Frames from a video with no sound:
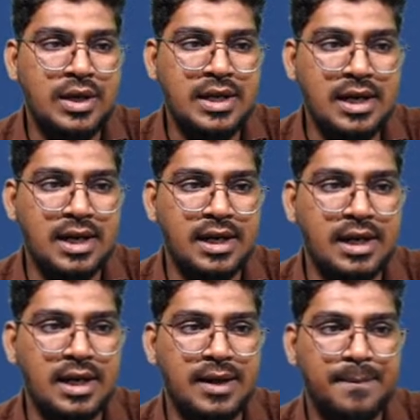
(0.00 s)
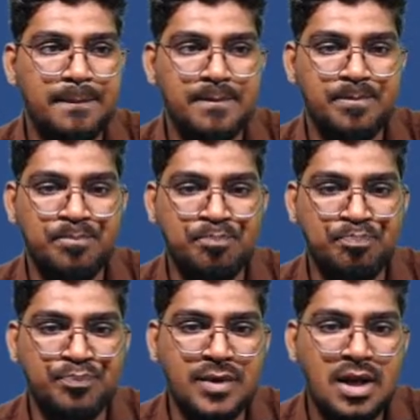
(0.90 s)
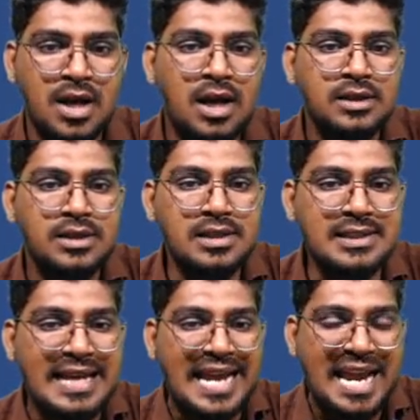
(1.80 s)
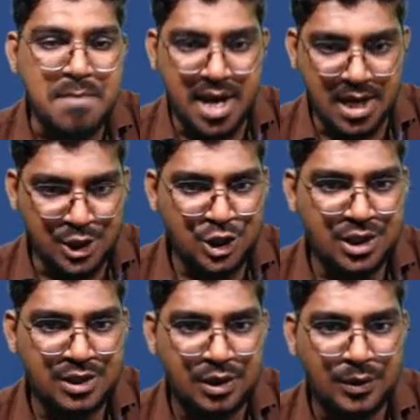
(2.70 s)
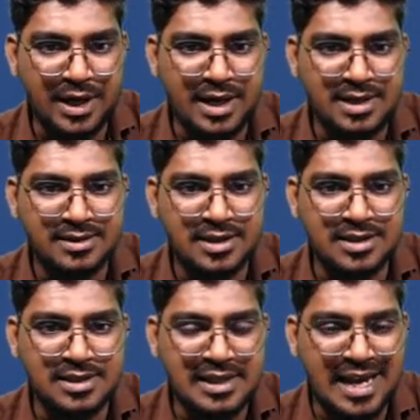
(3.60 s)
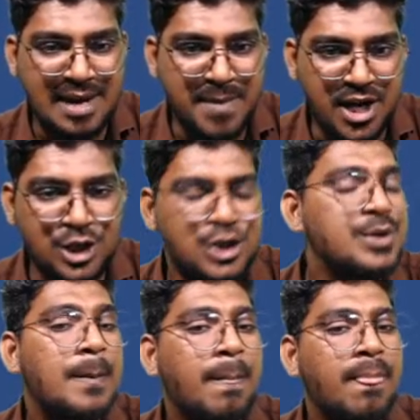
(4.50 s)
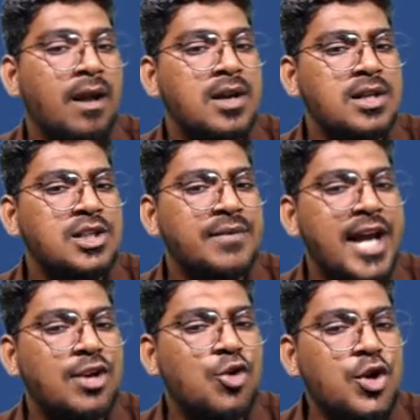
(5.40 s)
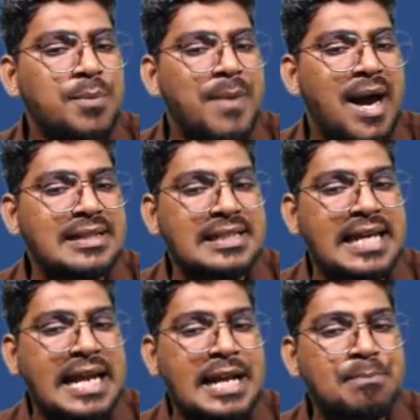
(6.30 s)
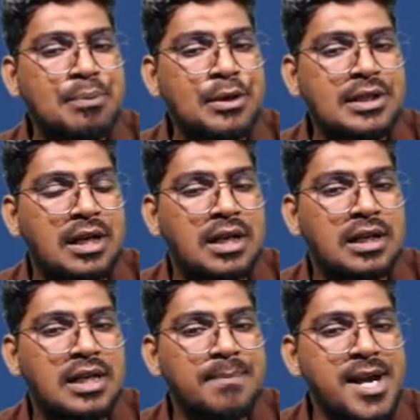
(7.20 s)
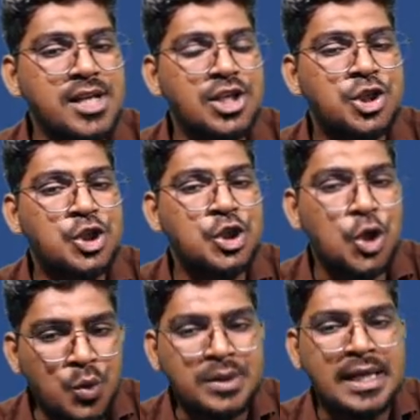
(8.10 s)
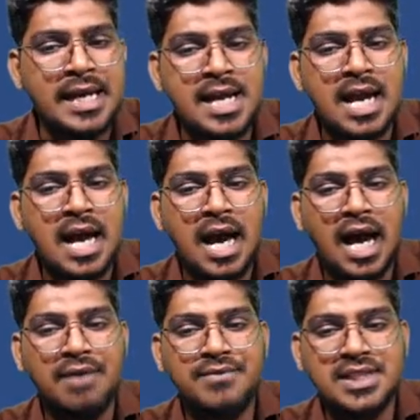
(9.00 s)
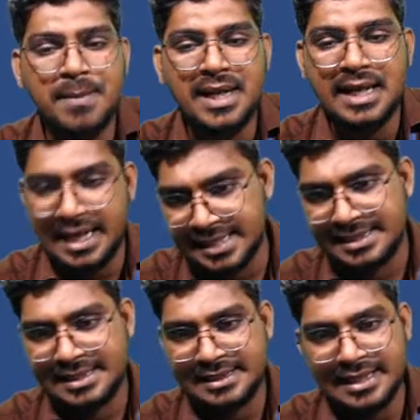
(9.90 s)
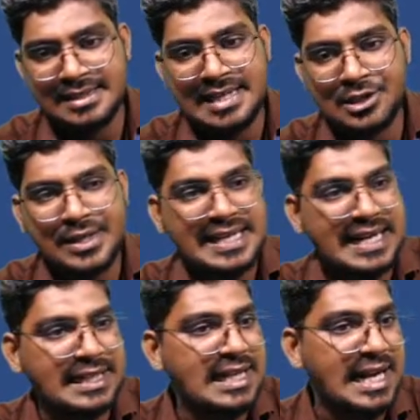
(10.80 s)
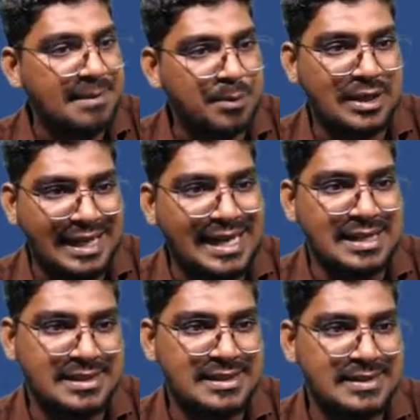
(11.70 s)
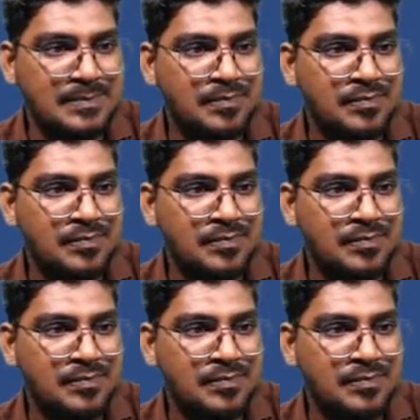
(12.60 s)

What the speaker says: here, this is the image. Okay, this is image. So we are going to passing the input images to the visible layers. That is actually like in the input layers.